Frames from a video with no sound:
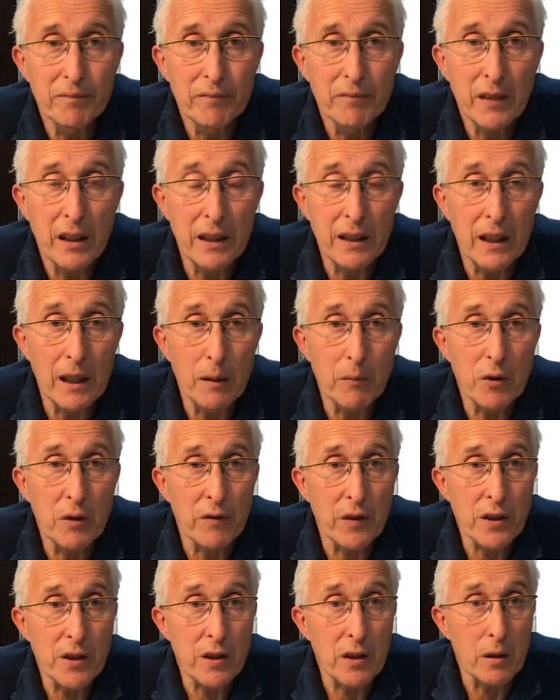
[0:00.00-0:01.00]
He came to
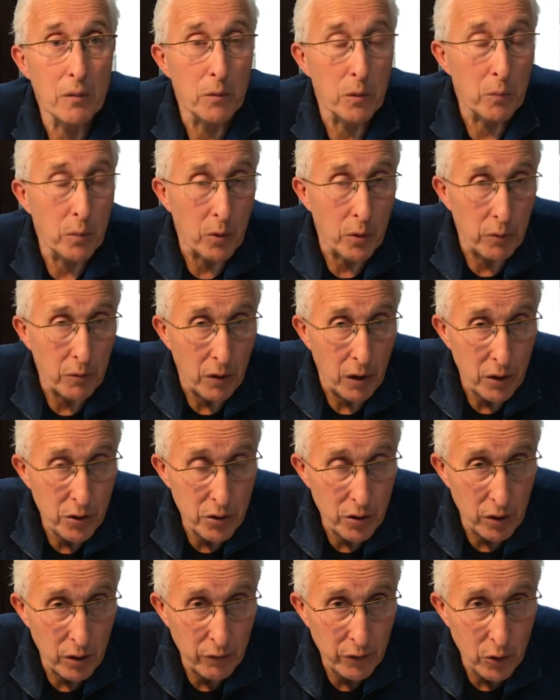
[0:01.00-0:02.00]
visit him in Portrush,
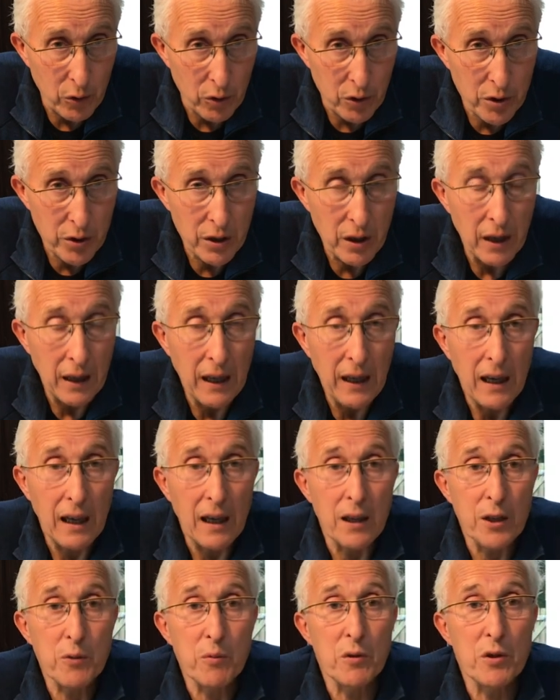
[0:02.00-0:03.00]
and of course,
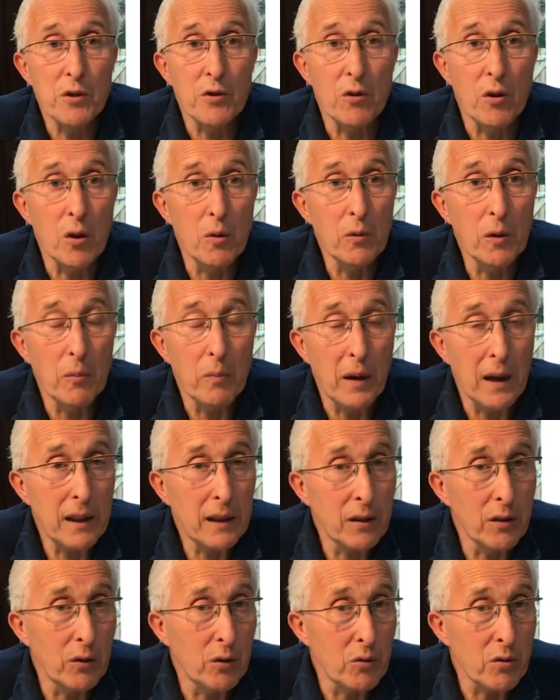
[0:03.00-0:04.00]
as was normal back
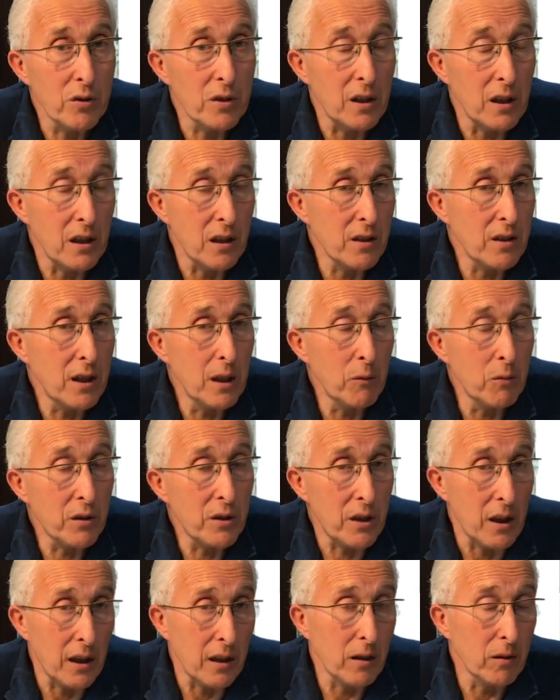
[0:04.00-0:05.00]
in those days, he would
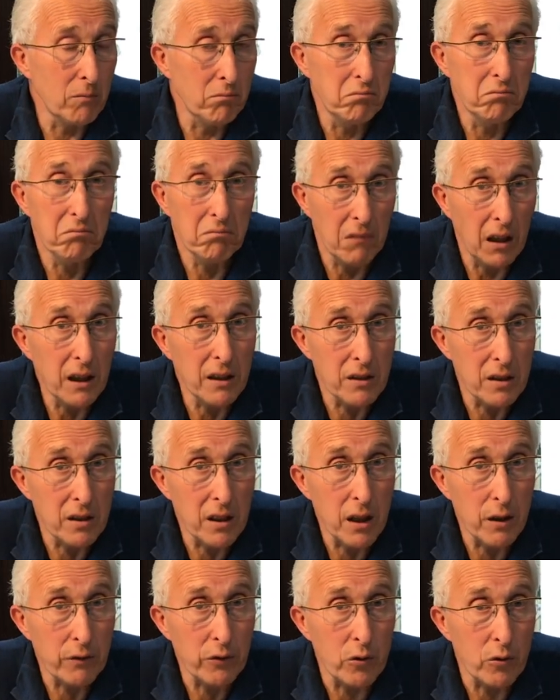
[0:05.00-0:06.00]
take him, and
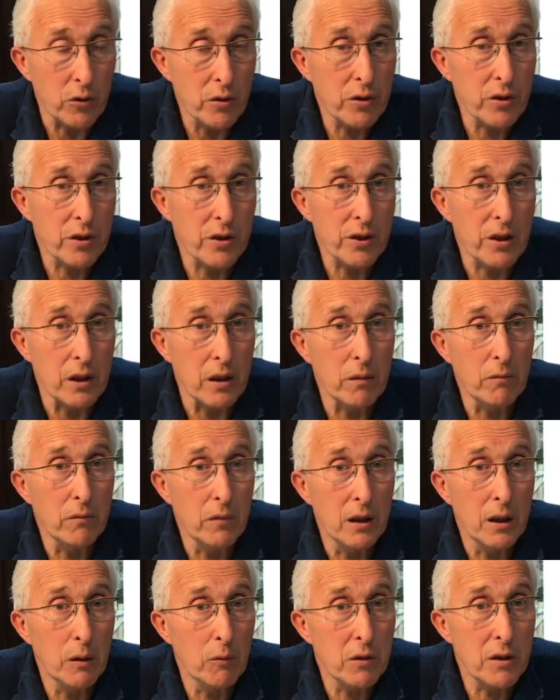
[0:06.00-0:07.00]
today, of course, the same,
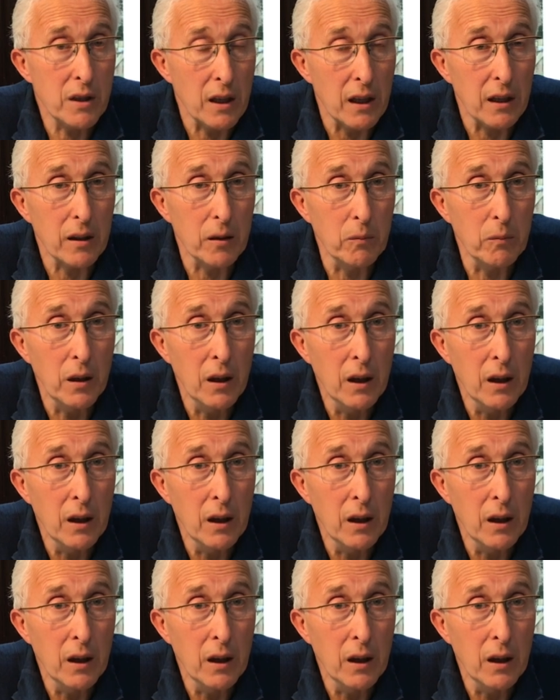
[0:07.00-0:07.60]
he would take him